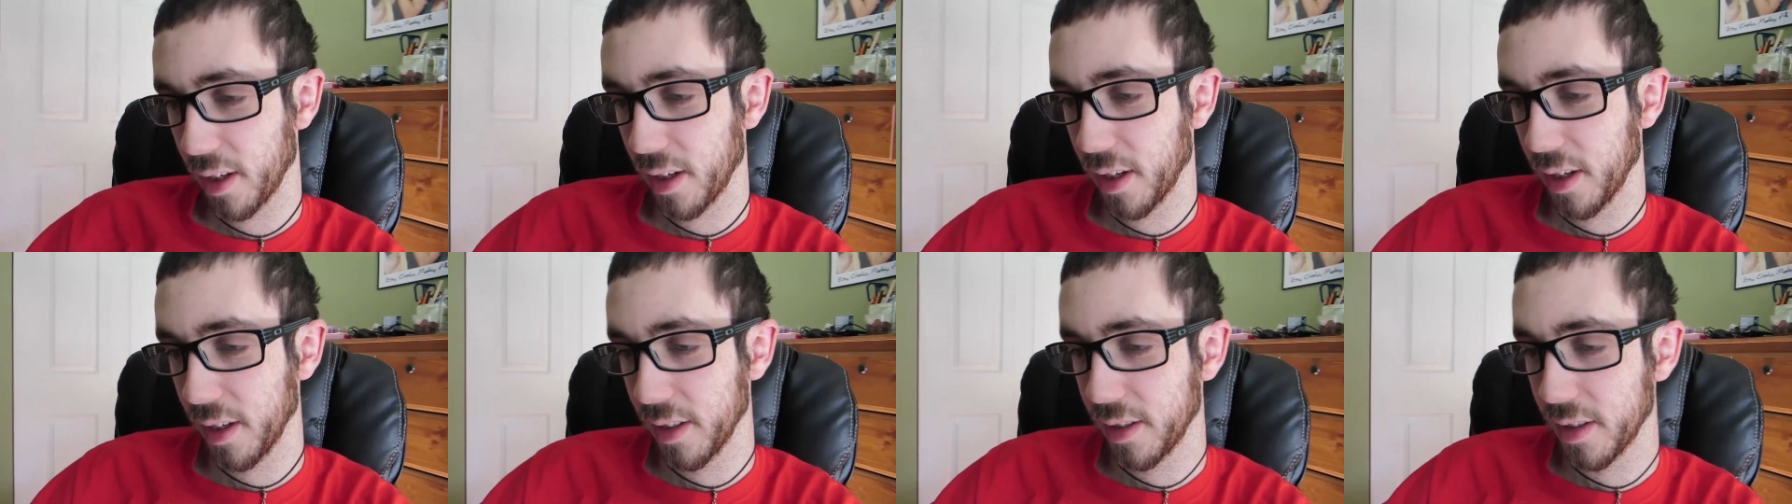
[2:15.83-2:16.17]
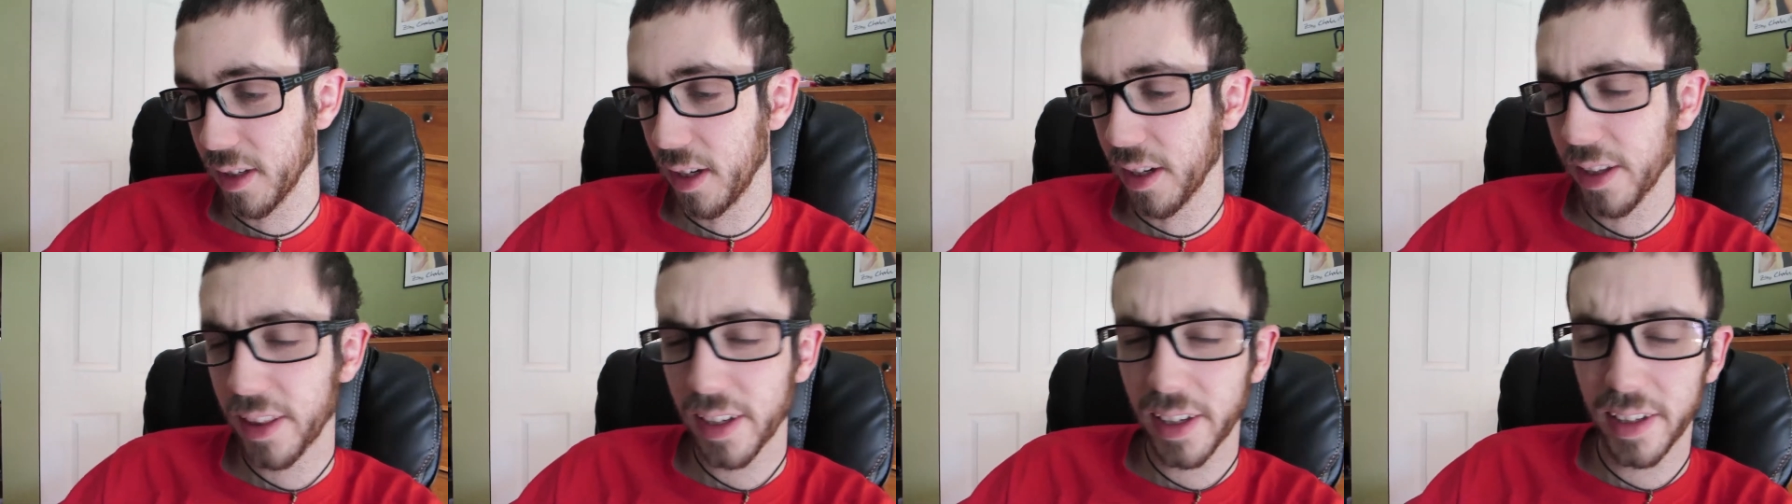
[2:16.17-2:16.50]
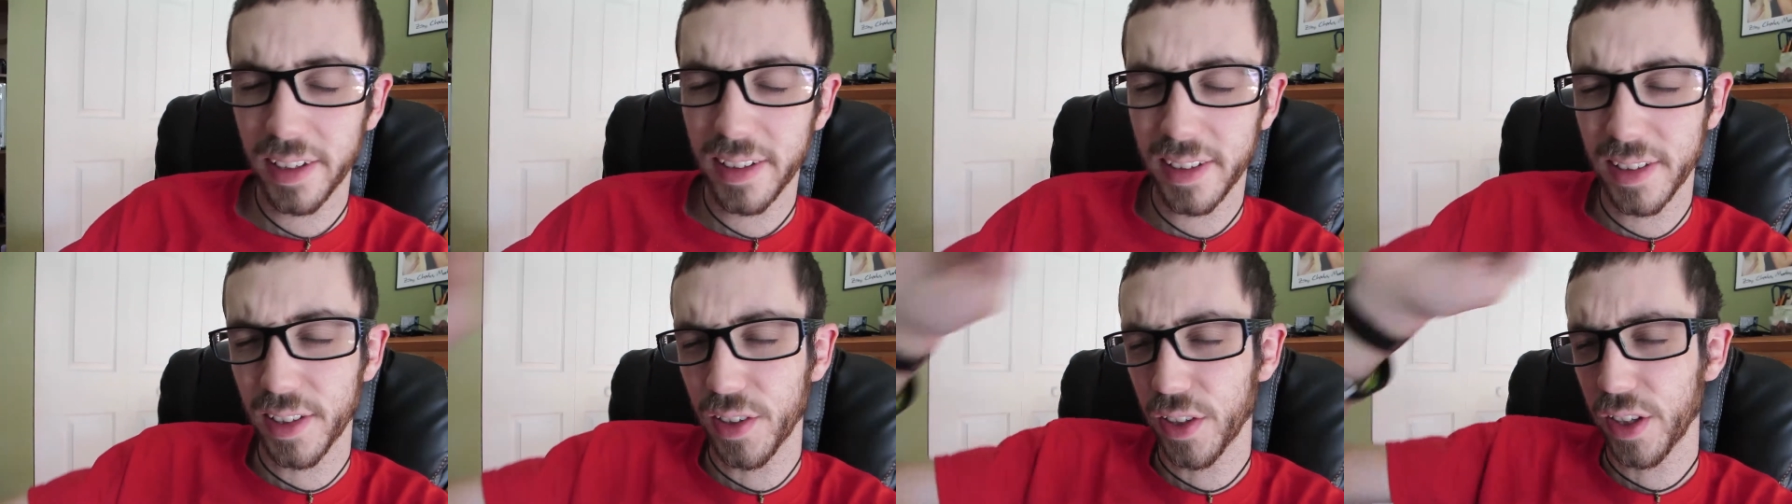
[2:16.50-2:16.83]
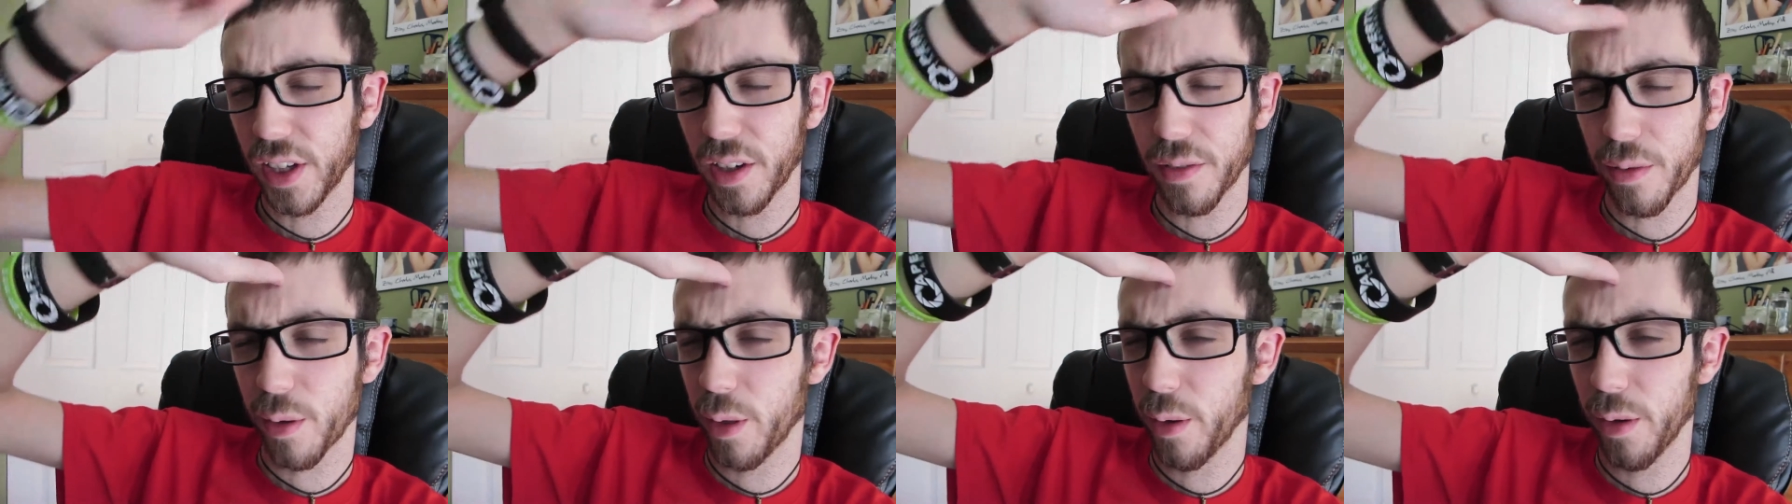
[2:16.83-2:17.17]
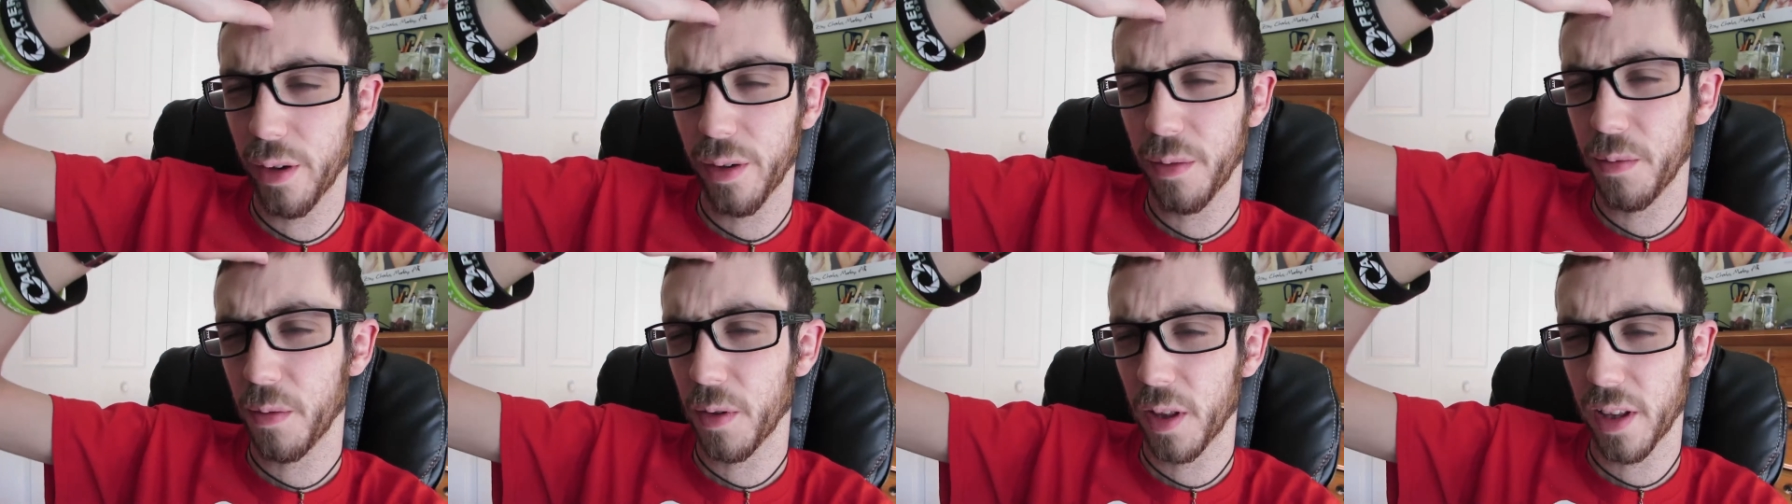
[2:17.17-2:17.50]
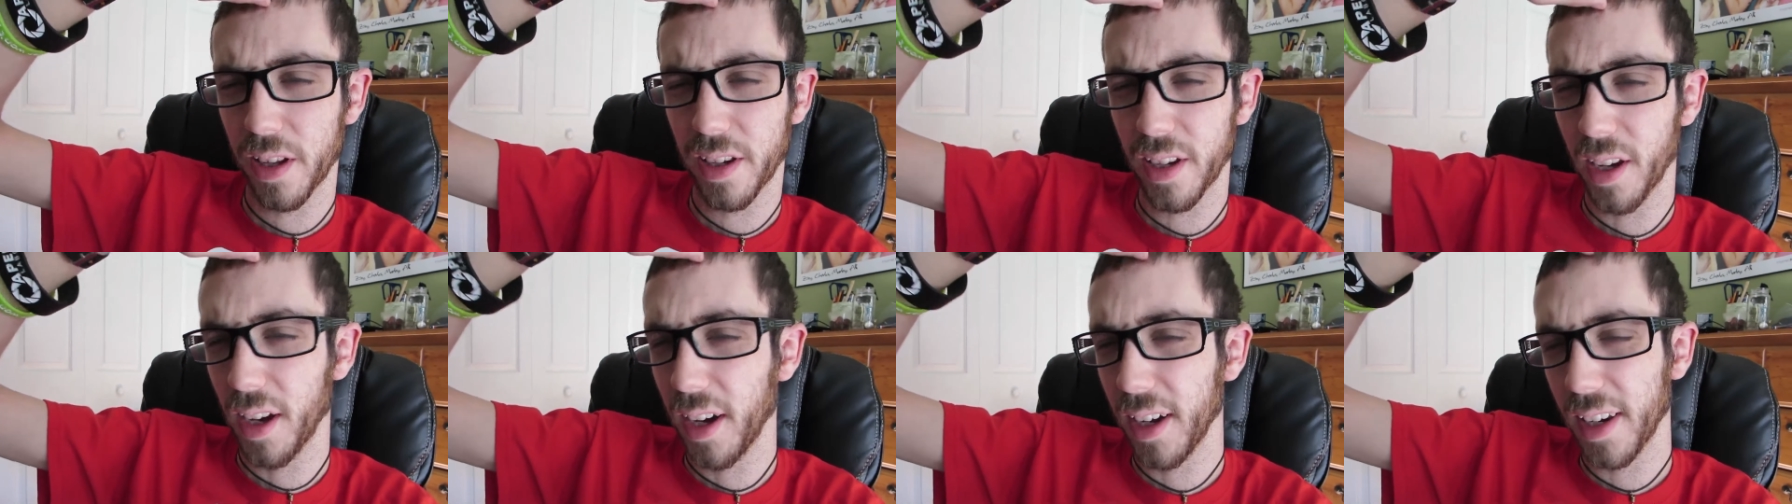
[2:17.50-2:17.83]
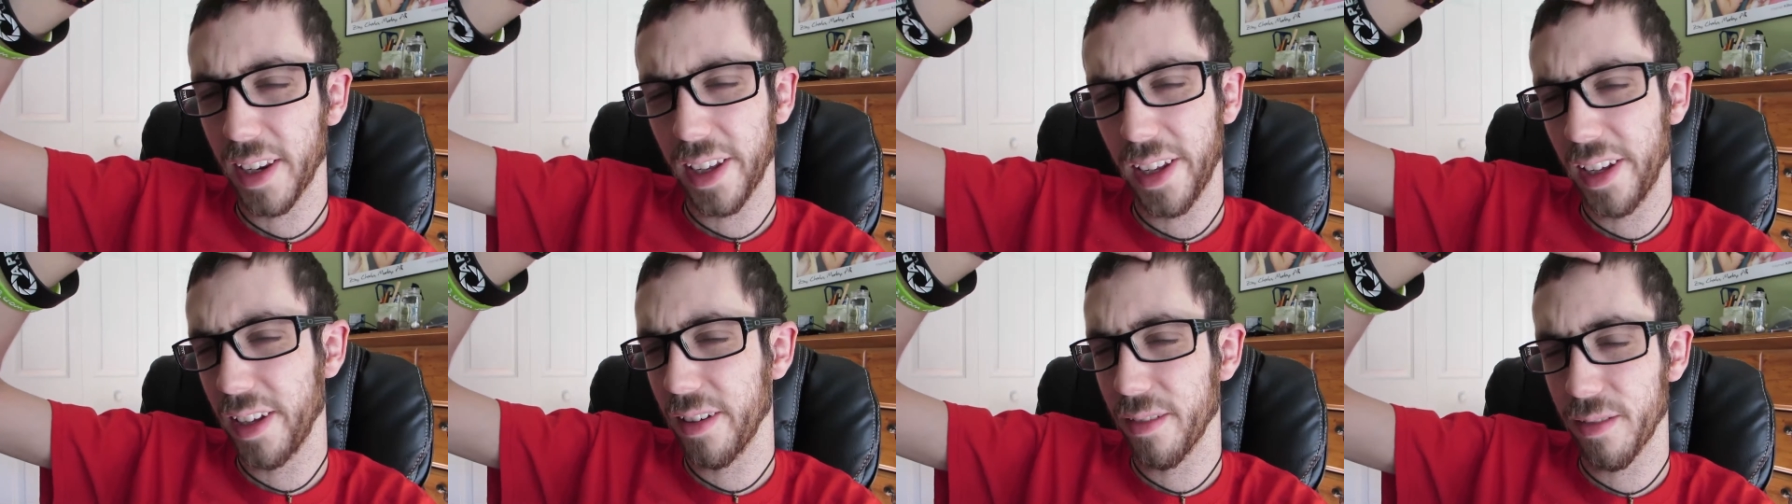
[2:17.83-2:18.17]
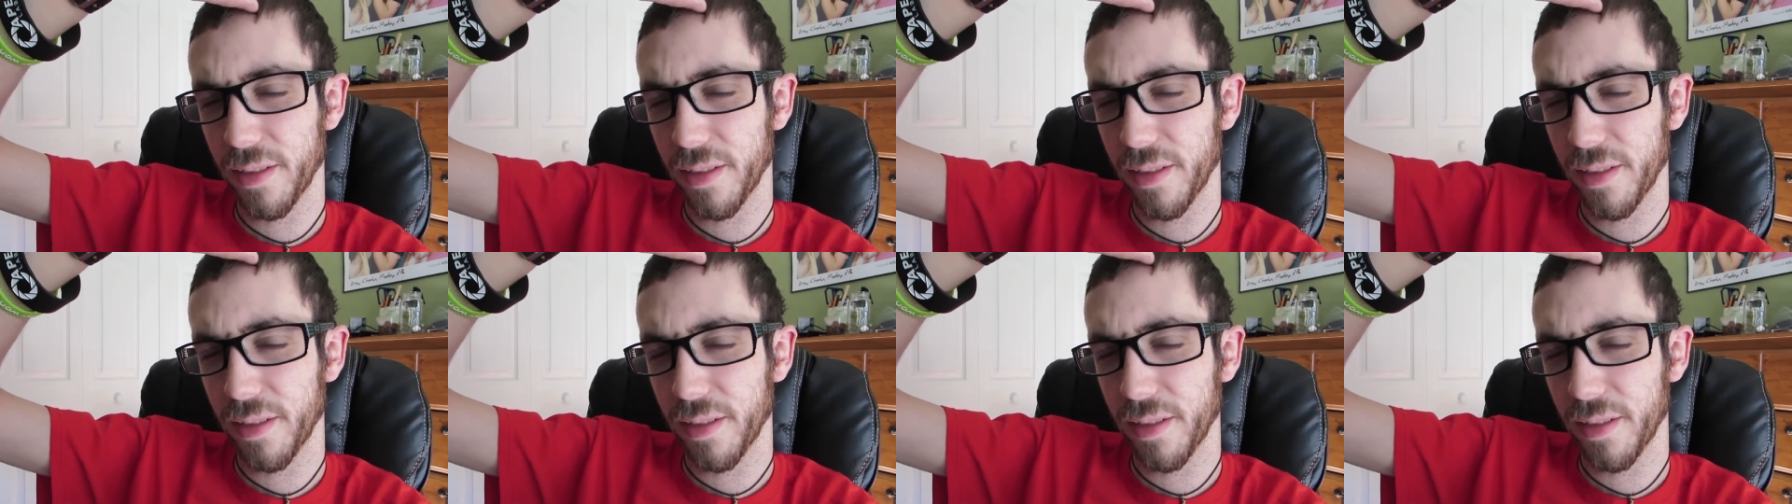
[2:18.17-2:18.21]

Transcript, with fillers: it's I think it's still there for the for the tiny